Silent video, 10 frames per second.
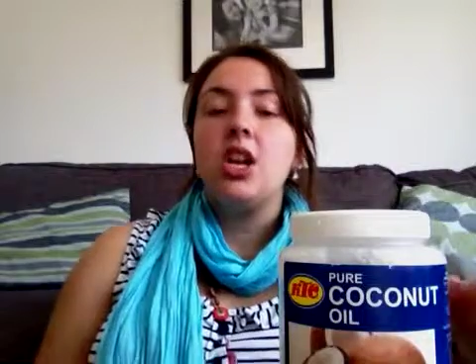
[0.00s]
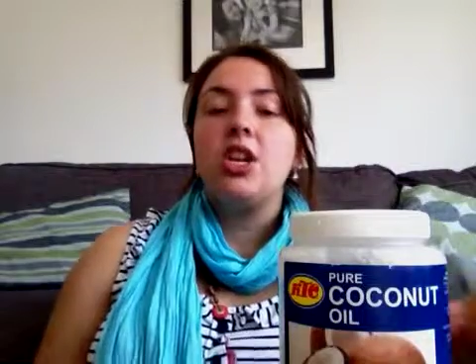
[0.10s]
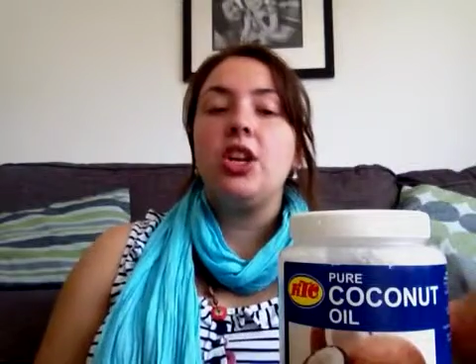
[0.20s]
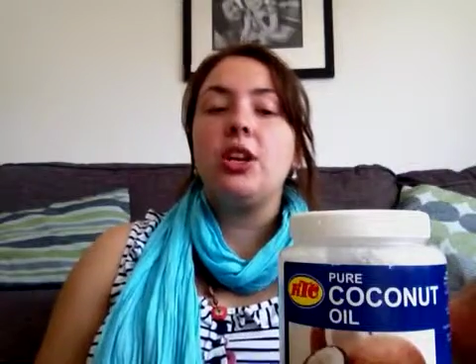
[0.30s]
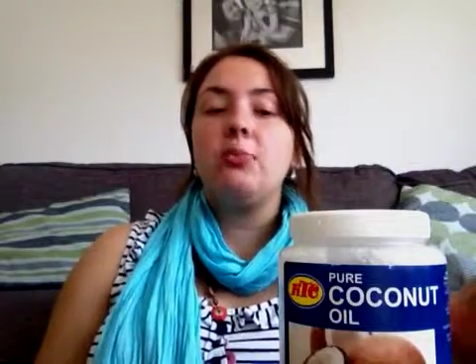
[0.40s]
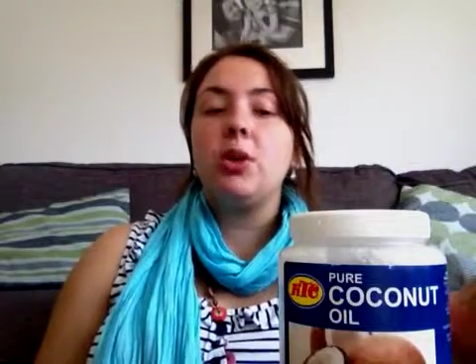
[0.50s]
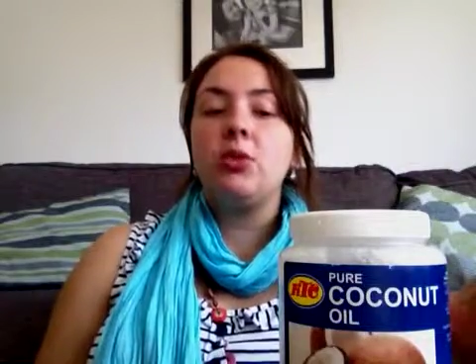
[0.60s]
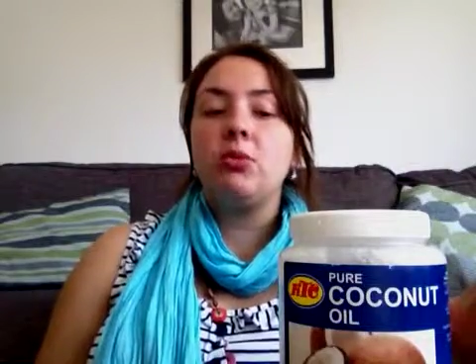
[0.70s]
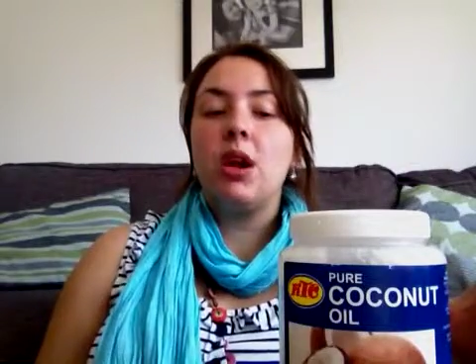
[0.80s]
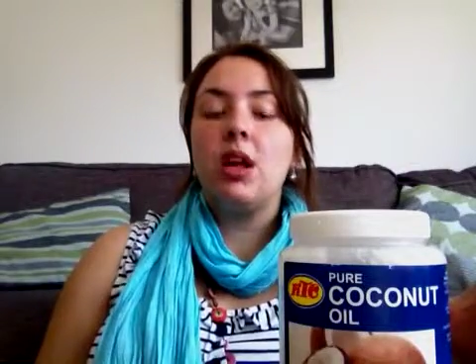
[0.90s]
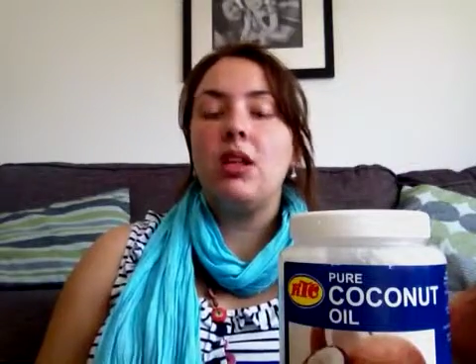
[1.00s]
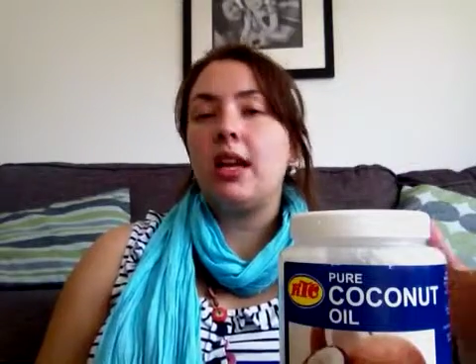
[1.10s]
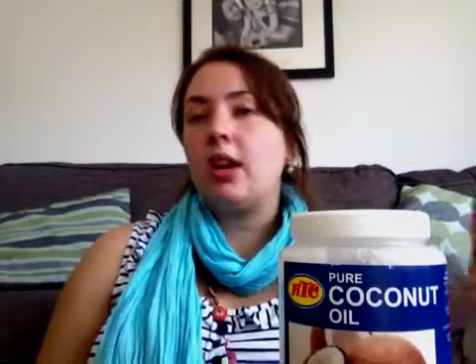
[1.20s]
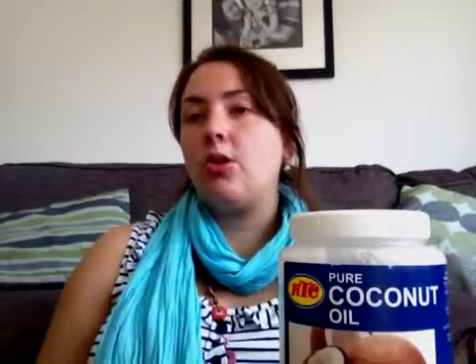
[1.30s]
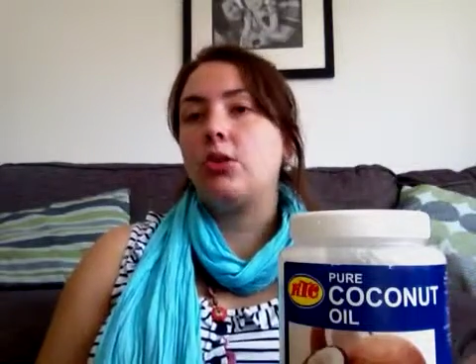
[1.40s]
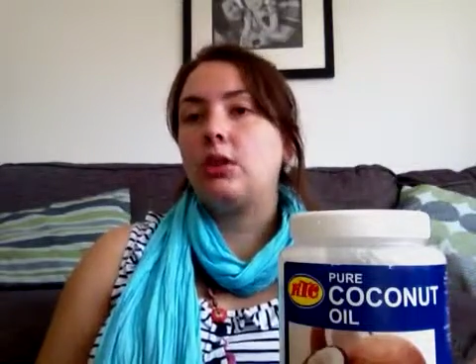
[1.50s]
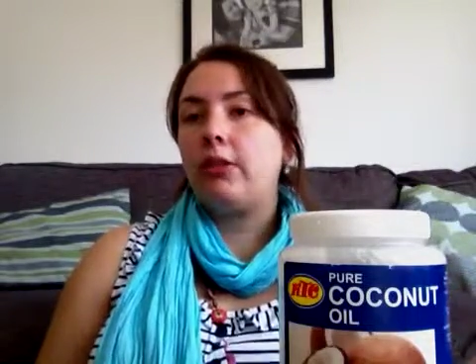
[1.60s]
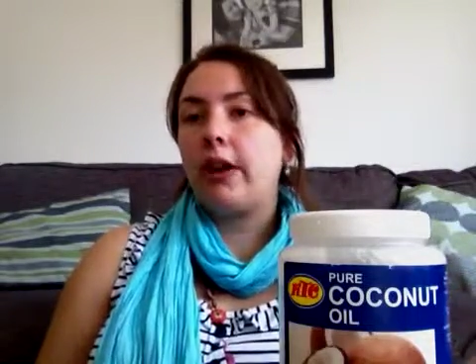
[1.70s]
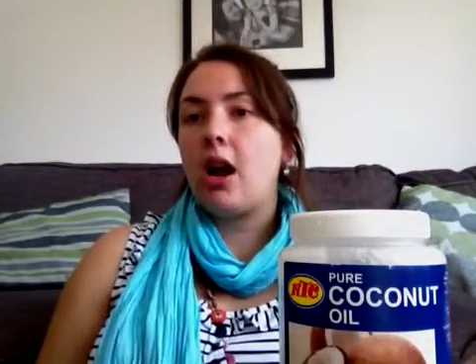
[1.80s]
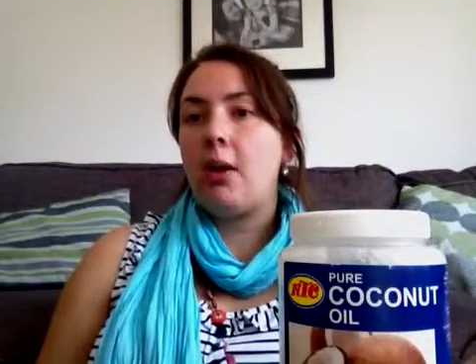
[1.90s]
You can put like a quarter of
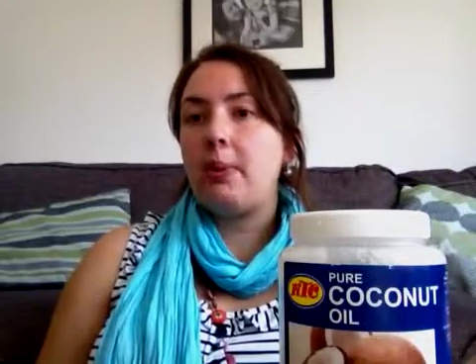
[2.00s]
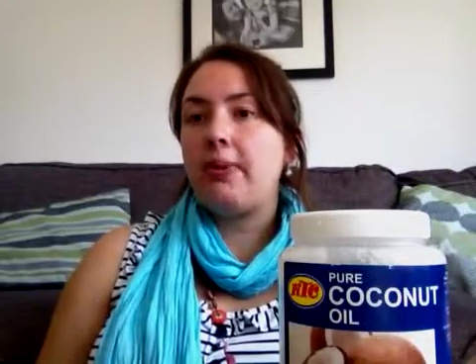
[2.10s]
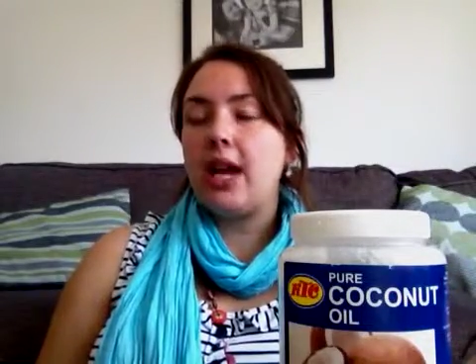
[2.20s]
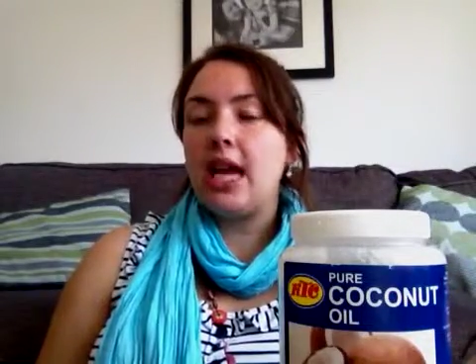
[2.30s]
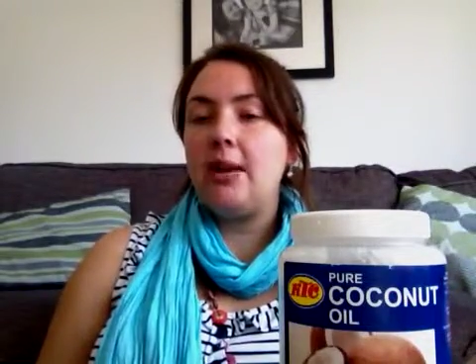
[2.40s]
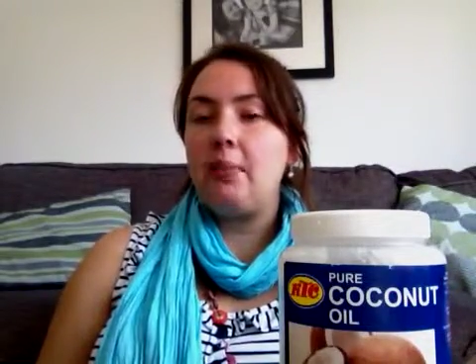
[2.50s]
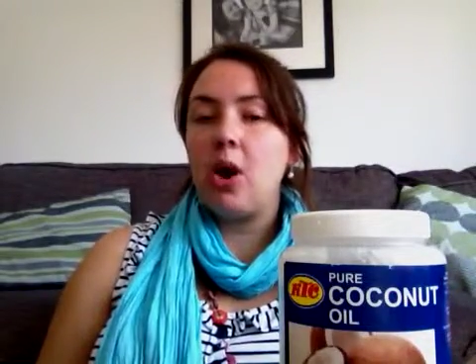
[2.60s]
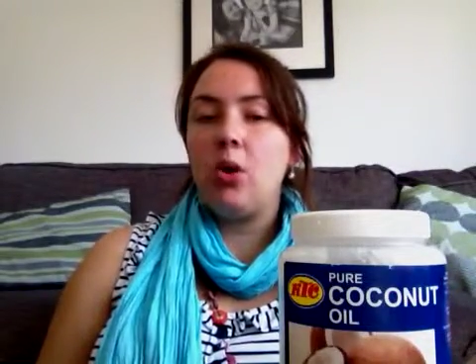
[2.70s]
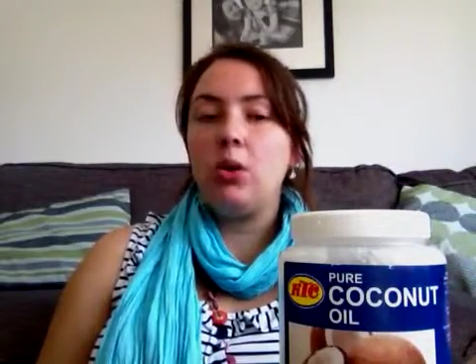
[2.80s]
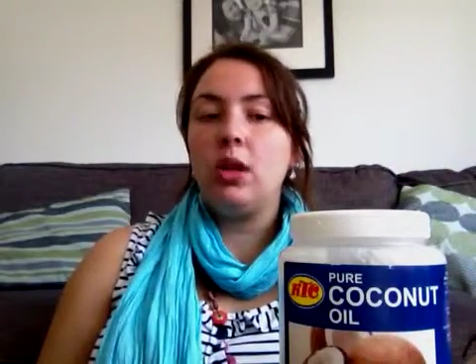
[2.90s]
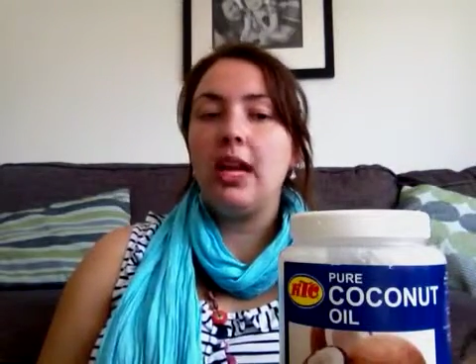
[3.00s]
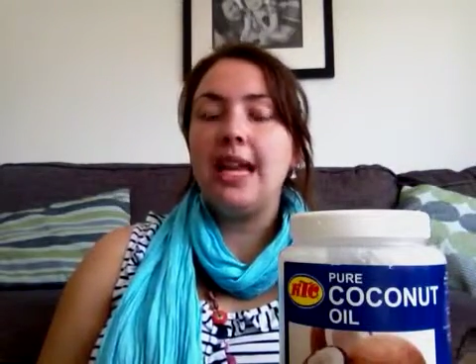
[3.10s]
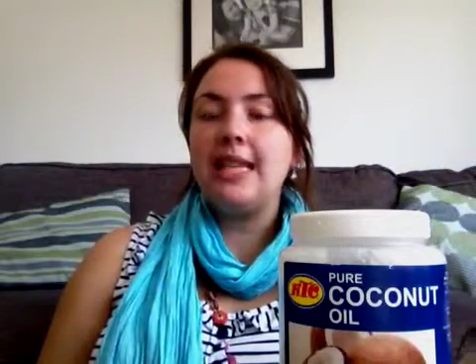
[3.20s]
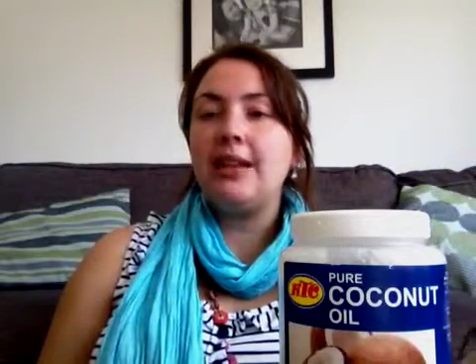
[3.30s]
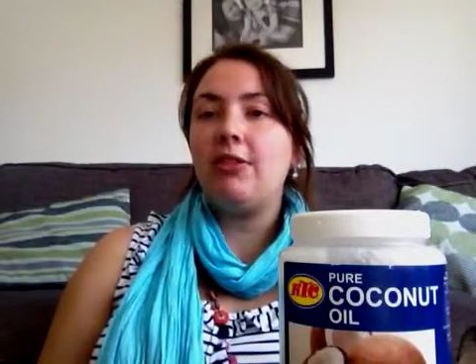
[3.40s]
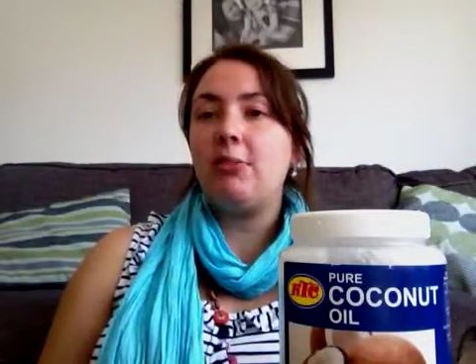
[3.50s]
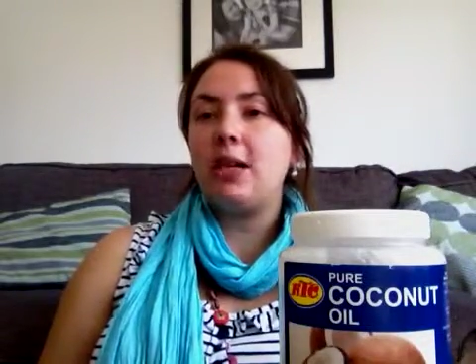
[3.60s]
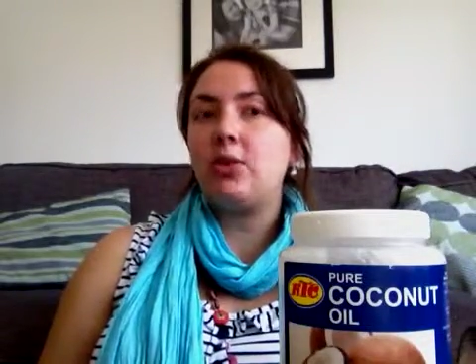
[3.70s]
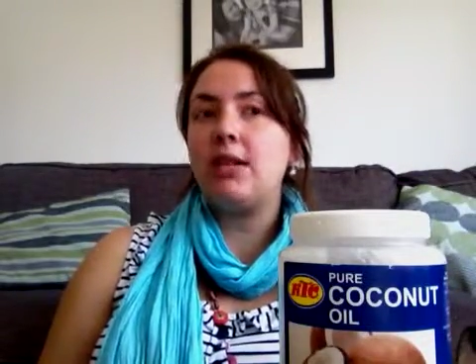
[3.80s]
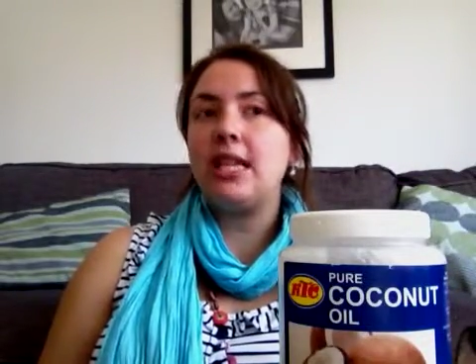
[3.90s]
a cup of it in a bowl, heat it for
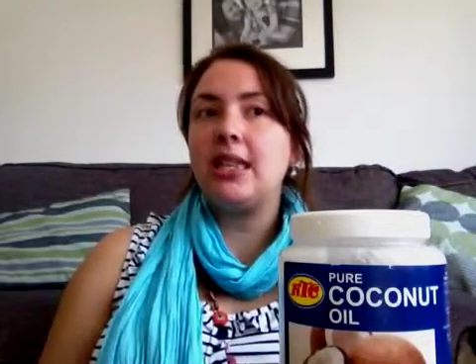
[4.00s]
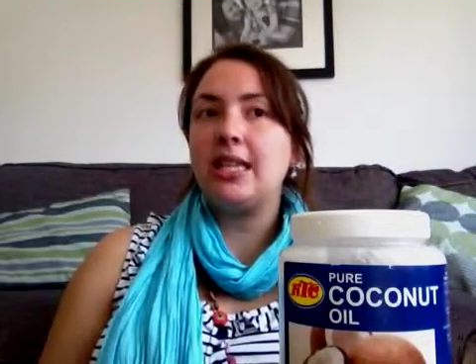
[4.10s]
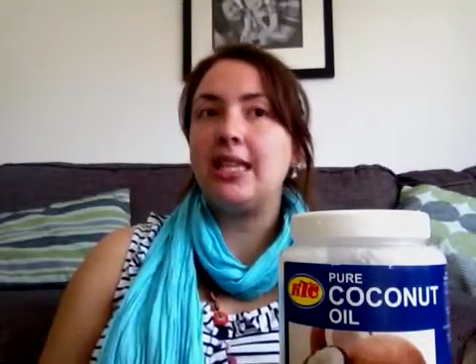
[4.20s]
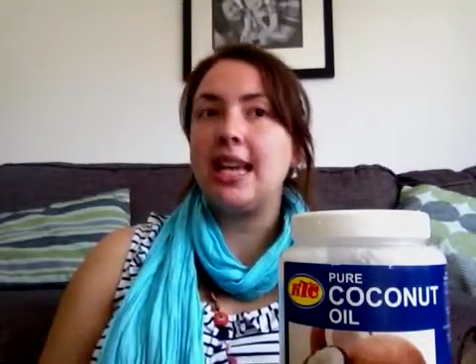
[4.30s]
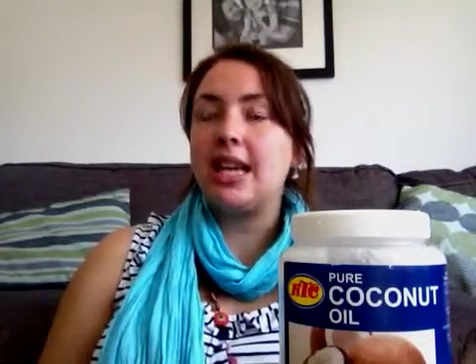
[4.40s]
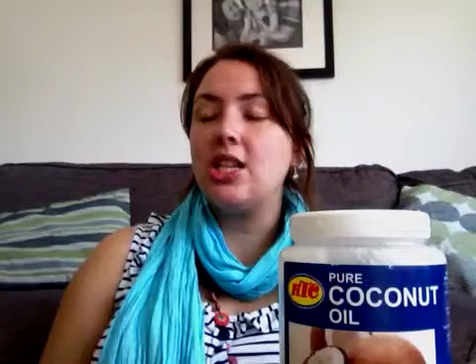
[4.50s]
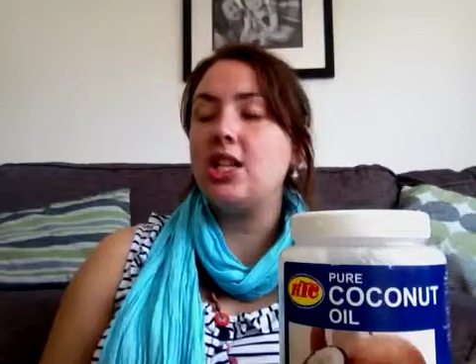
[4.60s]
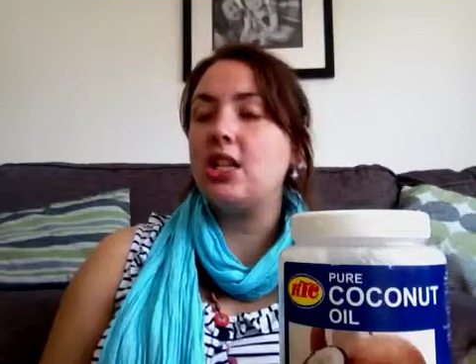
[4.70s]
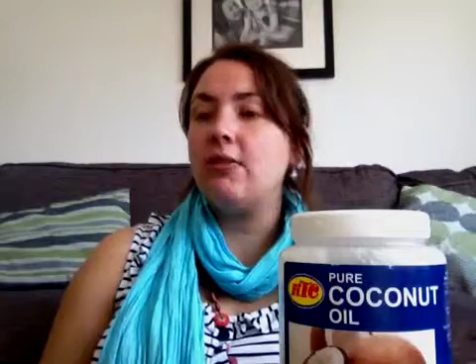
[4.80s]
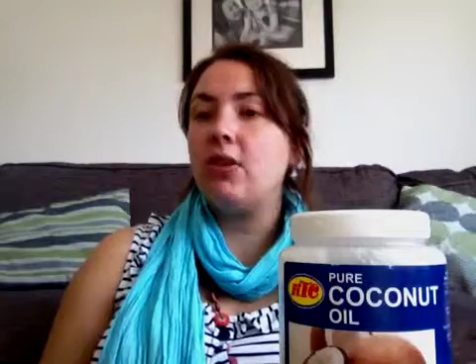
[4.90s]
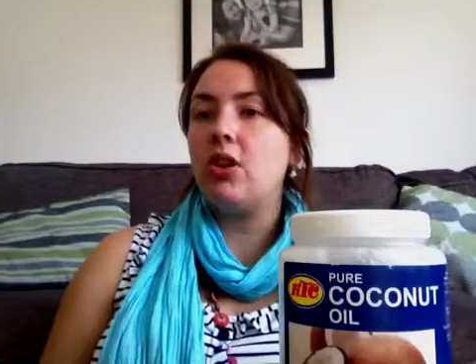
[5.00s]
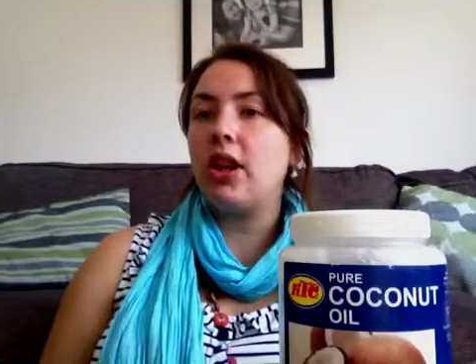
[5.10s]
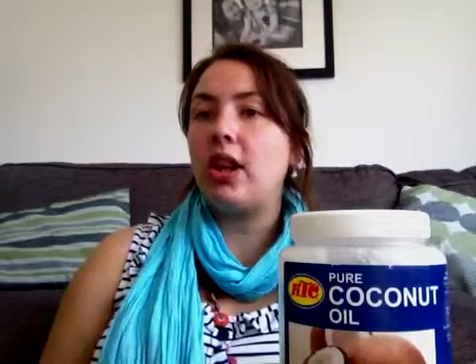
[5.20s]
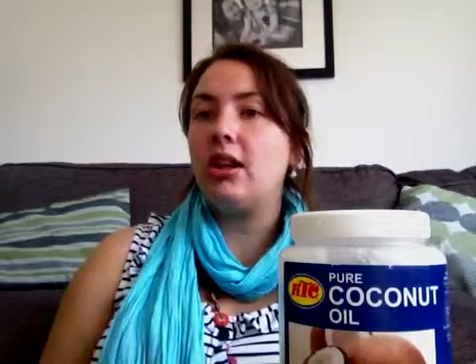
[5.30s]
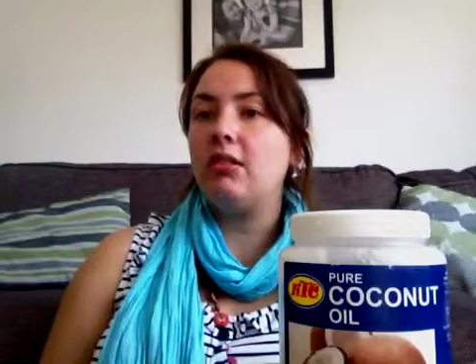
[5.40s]
about 20-30 seconds, and you've got it.